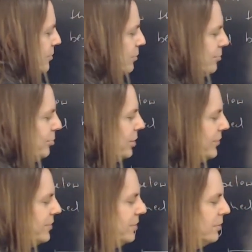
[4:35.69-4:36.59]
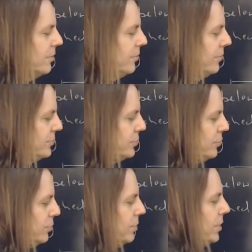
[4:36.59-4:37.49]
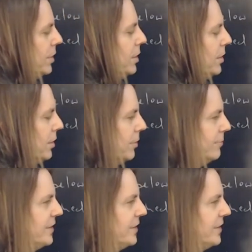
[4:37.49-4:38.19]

You can pull out the, uh, the two um,